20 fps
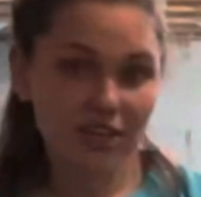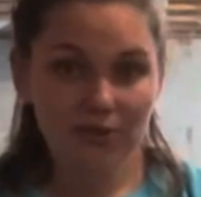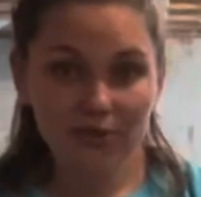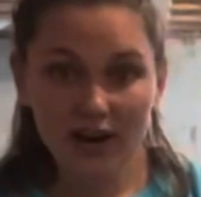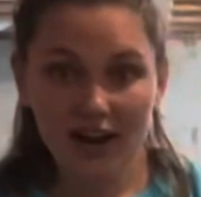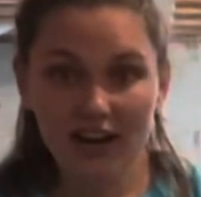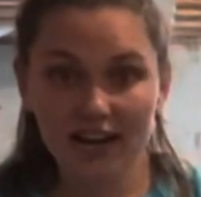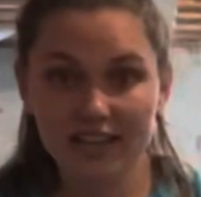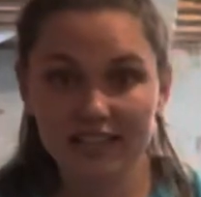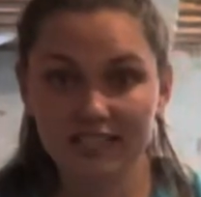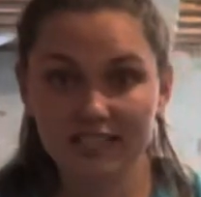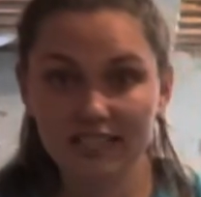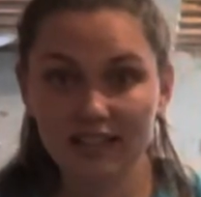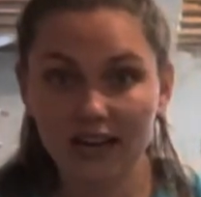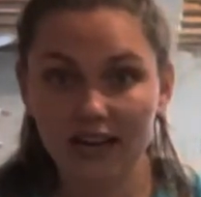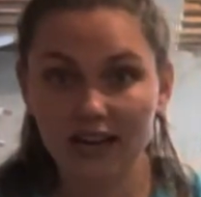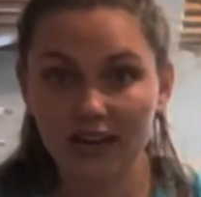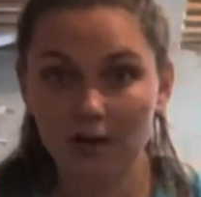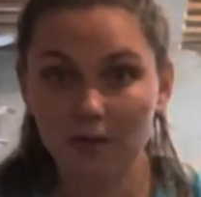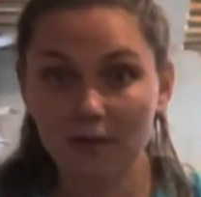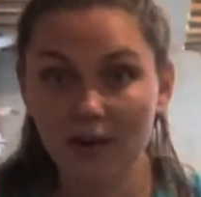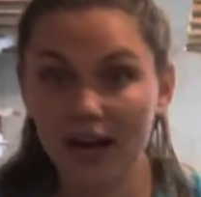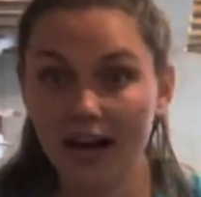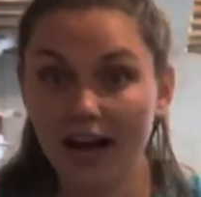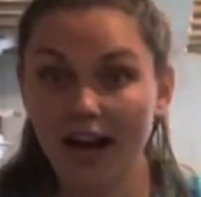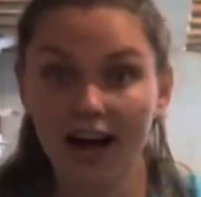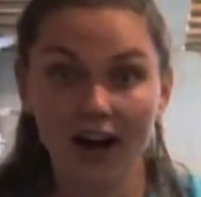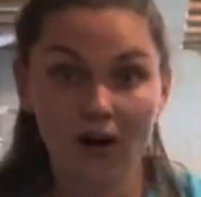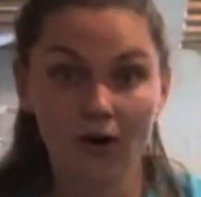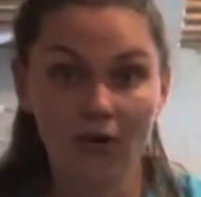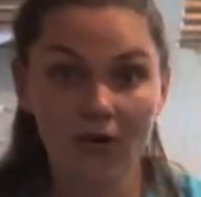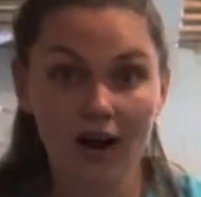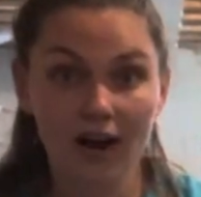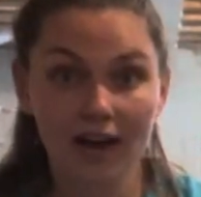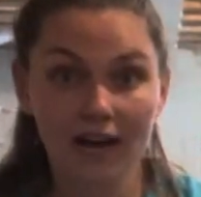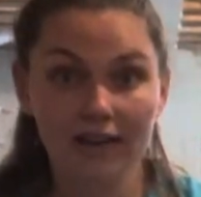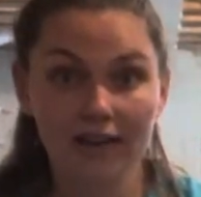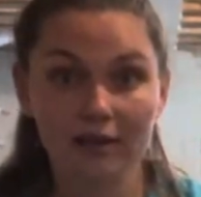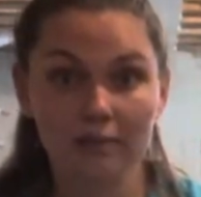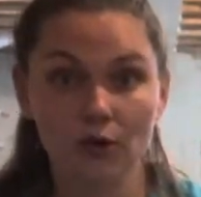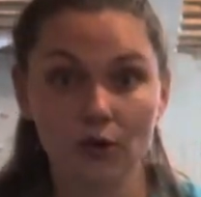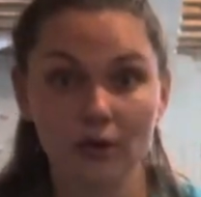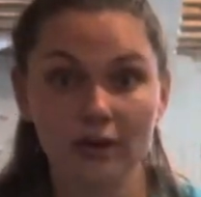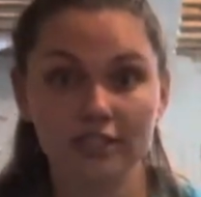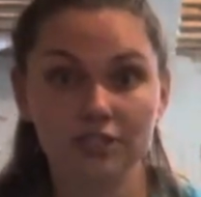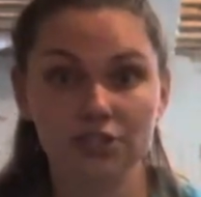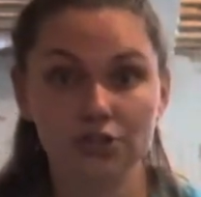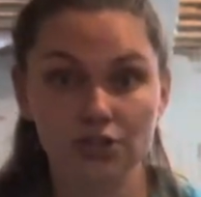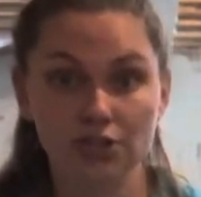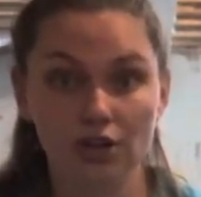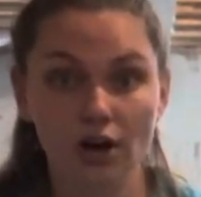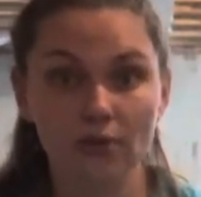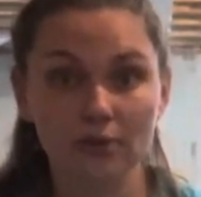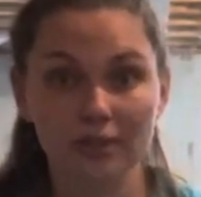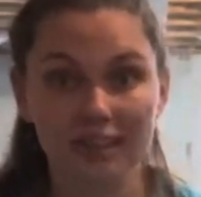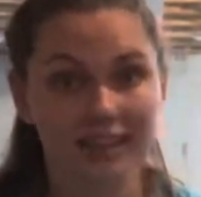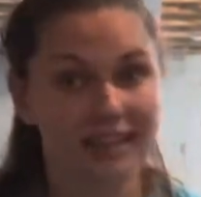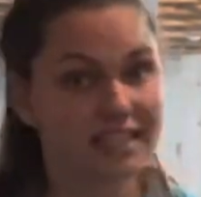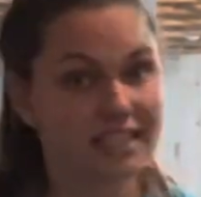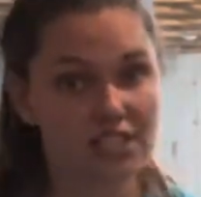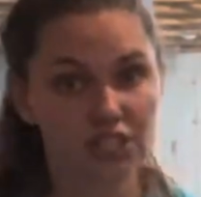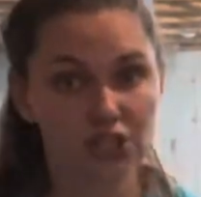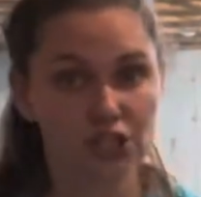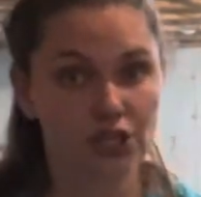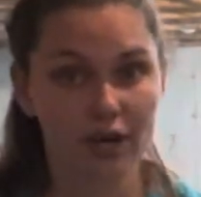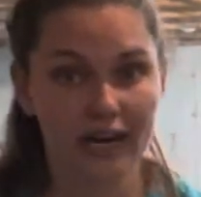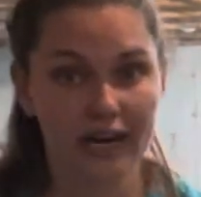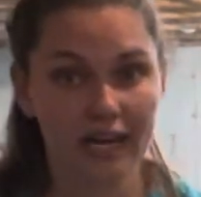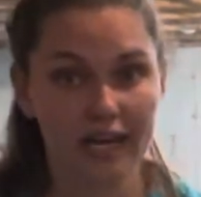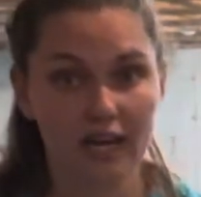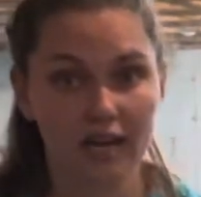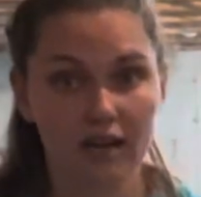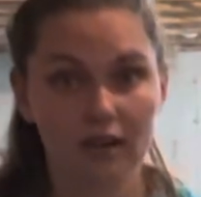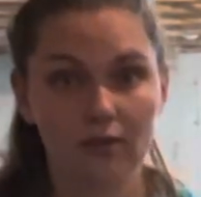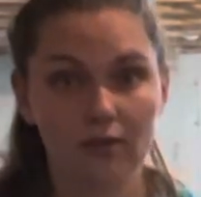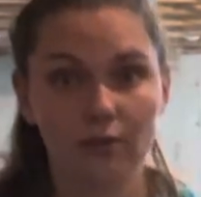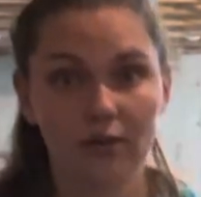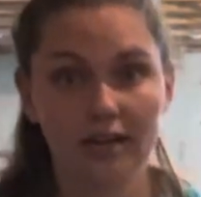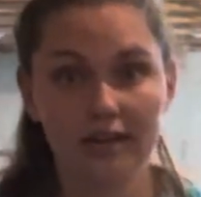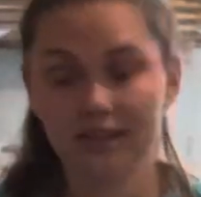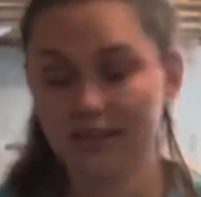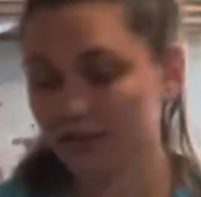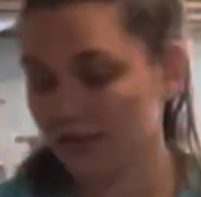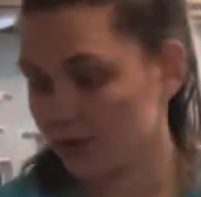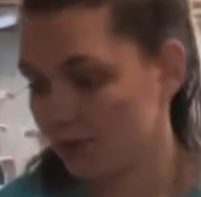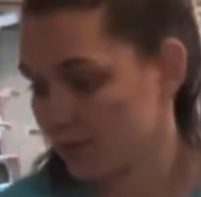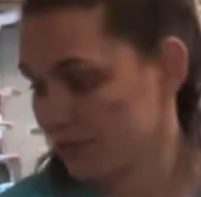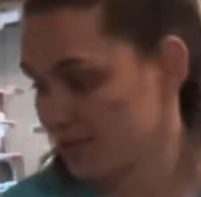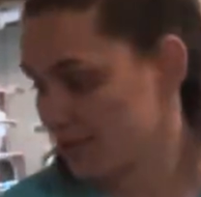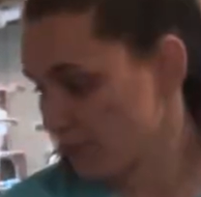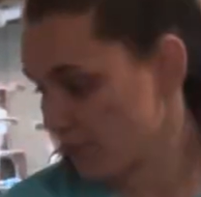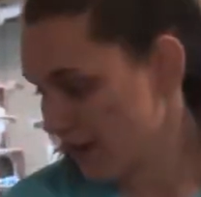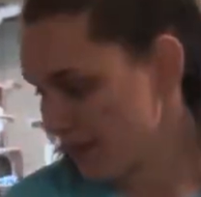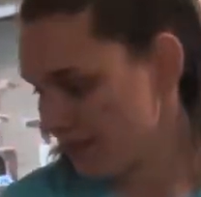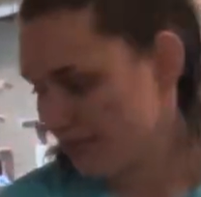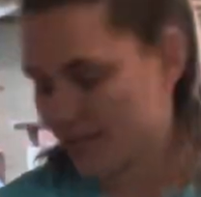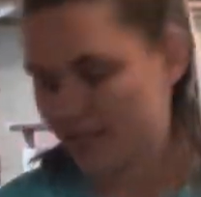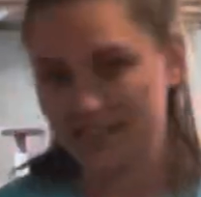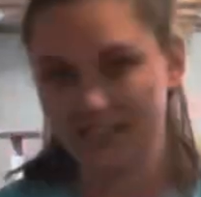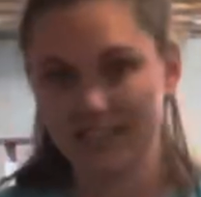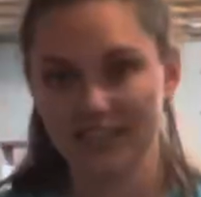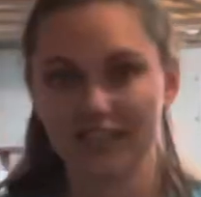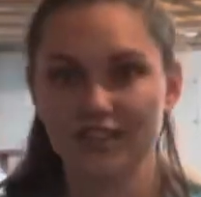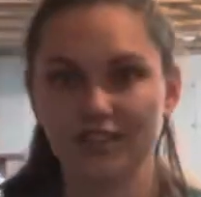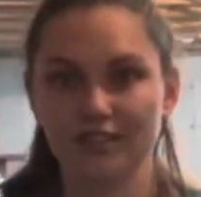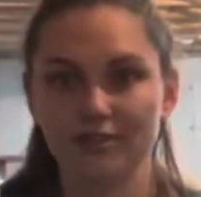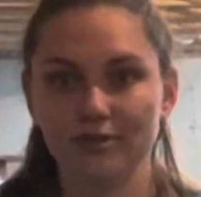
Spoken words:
guys how I am going to start with leash training with little Miss Raven here,